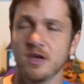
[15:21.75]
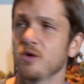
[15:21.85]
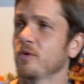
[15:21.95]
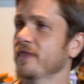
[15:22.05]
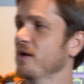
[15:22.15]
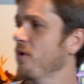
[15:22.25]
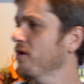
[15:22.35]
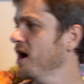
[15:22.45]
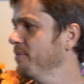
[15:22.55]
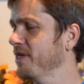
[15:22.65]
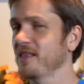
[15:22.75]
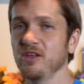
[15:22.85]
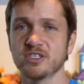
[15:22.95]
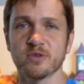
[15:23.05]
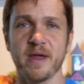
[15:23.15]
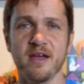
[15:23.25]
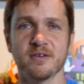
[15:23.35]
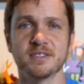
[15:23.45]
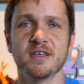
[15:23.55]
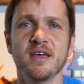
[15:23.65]
When they woke up, they looked
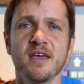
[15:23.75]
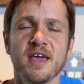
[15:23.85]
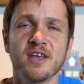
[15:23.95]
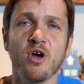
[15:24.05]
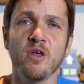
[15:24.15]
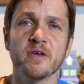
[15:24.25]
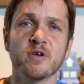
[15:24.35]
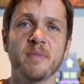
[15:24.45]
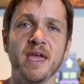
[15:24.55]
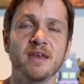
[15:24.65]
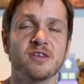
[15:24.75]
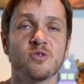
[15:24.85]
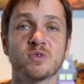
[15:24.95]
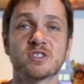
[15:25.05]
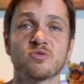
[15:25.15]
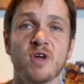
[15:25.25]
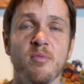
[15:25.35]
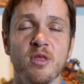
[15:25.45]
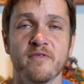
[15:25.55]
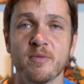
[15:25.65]
around, and all that remained was the
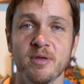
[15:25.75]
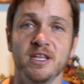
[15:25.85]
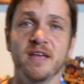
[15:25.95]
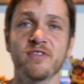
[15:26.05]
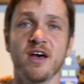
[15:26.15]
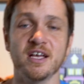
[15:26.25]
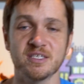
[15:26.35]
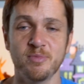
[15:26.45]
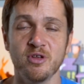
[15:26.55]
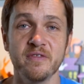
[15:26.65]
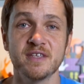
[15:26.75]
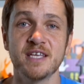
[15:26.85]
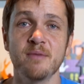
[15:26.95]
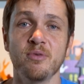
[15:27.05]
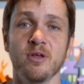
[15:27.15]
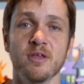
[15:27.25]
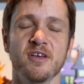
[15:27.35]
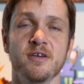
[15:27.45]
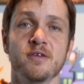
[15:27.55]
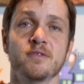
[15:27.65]
rubble of the building of the hospital and the temple.
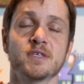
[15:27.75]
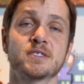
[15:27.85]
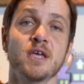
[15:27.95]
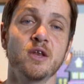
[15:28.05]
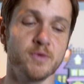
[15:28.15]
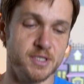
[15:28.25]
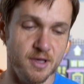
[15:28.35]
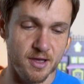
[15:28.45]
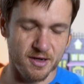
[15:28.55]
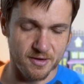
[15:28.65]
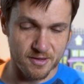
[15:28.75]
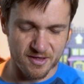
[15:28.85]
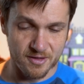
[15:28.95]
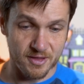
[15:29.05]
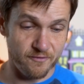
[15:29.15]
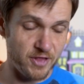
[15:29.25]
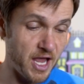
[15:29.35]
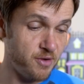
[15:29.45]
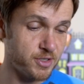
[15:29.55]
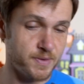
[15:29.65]
The sun was gone. The
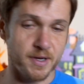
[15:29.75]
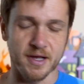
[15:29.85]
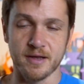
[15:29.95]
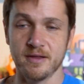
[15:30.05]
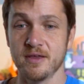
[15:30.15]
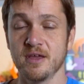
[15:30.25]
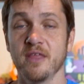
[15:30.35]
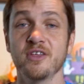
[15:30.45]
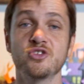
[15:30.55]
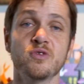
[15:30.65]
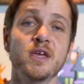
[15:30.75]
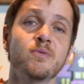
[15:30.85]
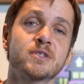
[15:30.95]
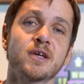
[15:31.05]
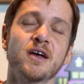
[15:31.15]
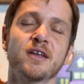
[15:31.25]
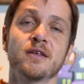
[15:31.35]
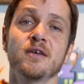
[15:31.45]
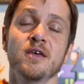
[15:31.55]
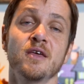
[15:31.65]
flowers were gone. The tree was gone.
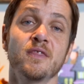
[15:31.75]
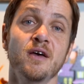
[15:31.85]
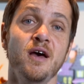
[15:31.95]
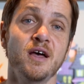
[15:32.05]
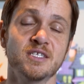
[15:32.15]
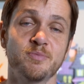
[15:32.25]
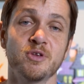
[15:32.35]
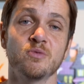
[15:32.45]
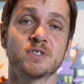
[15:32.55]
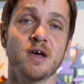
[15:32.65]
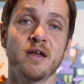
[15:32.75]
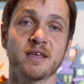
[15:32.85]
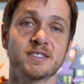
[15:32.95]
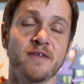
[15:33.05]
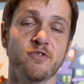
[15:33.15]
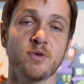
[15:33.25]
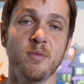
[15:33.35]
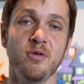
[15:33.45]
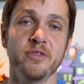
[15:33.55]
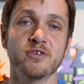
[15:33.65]
The hospital was gone except for
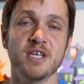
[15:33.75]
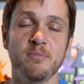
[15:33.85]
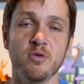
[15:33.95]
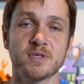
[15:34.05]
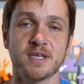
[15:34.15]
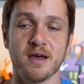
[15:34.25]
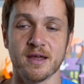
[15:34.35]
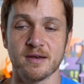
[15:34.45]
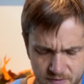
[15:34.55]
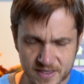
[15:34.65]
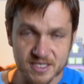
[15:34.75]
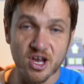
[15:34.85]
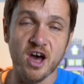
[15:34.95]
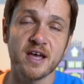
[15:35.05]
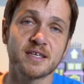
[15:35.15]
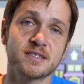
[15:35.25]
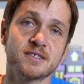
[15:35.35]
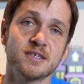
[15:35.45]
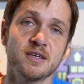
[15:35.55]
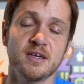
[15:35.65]
rubble. Their temple was gone. This
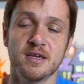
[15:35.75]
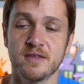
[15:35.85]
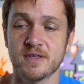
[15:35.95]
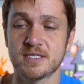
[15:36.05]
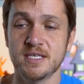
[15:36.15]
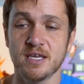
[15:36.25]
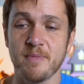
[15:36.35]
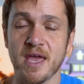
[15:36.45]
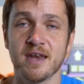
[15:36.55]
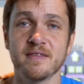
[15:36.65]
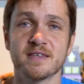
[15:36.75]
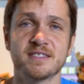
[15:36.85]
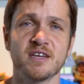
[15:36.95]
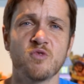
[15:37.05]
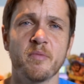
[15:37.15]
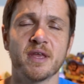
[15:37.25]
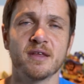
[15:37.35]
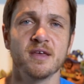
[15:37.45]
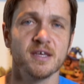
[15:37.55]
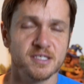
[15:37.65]
caused the stick man and the stick woman
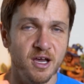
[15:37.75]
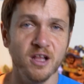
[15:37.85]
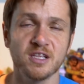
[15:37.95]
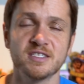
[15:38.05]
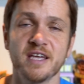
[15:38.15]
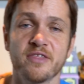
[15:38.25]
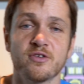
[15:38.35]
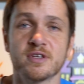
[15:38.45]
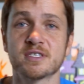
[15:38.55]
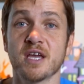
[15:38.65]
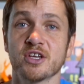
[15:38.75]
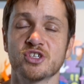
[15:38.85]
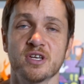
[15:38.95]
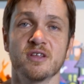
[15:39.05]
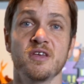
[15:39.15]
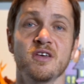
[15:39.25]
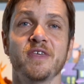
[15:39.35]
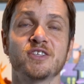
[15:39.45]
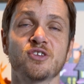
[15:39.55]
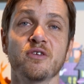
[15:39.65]
to huddle together in discussion.
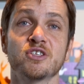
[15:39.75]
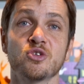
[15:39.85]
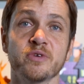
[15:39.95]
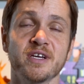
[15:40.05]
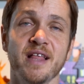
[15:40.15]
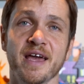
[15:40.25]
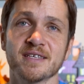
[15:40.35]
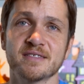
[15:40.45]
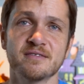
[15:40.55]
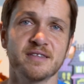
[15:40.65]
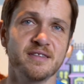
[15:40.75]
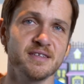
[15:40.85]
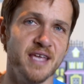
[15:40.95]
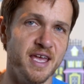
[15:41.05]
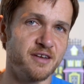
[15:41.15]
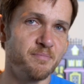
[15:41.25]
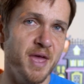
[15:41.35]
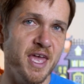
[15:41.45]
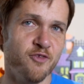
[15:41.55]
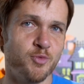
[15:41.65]
They started to realize that this hand
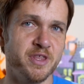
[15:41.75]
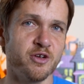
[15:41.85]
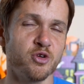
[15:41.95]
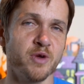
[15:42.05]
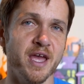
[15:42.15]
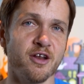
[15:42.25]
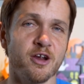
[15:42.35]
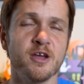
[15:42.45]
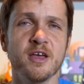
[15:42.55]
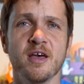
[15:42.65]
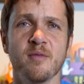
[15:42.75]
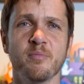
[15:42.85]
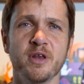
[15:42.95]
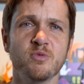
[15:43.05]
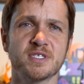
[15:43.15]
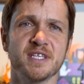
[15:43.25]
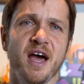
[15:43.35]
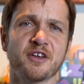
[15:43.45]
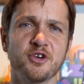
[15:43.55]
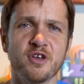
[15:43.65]
may have been their creator, but it was
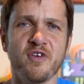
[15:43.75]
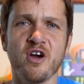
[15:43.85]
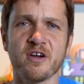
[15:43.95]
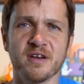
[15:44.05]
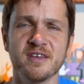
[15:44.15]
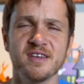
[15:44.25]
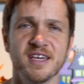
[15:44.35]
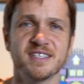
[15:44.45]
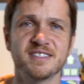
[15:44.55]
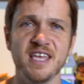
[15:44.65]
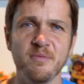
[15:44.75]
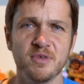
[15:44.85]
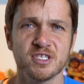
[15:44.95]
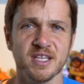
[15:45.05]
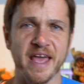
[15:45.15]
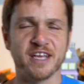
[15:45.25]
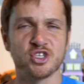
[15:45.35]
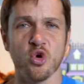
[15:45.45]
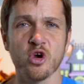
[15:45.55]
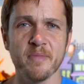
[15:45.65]
not good of heart. It seemed to like
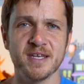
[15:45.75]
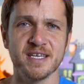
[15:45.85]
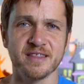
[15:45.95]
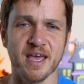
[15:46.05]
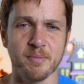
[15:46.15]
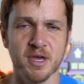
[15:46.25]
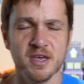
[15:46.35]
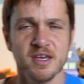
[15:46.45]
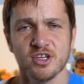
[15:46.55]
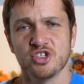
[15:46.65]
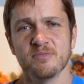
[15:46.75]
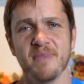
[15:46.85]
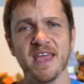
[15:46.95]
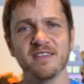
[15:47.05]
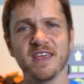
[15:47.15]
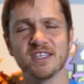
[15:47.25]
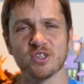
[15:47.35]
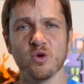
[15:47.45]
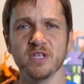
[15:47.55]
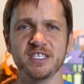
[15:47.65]
tormenting them, to make things
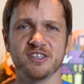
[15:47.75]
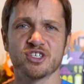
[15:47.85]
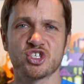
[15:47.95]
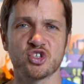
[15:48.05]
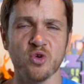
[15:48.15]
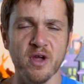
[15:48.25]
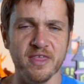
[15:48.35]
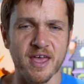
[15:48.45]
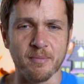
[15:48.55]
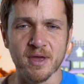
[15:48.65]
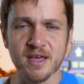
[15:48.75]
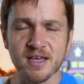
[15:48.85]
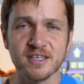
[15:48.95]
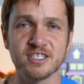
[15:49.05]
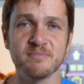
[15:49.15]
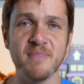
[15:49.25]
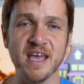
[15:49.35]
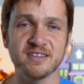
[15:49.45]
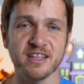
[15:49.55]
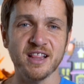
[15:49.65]
only to destroy them, to
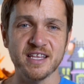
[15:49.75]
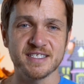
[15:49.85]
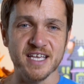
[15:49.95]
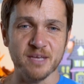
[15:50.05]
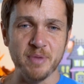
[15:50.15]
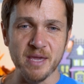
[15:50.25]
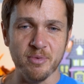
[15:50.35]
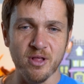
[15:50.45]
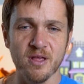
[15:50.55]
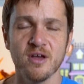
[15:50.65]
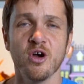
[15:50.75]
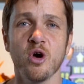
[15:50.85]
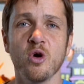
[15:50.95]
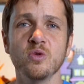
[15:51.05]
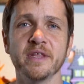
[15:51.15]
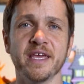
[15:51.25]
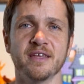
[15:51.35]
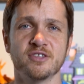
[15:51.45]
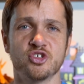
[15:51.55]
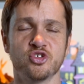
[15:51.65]
make little stick people only
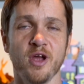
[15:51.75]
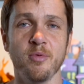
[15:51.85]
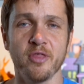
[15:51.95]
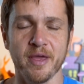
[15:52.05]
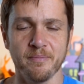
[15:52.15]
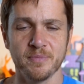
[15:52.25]
to trouble them.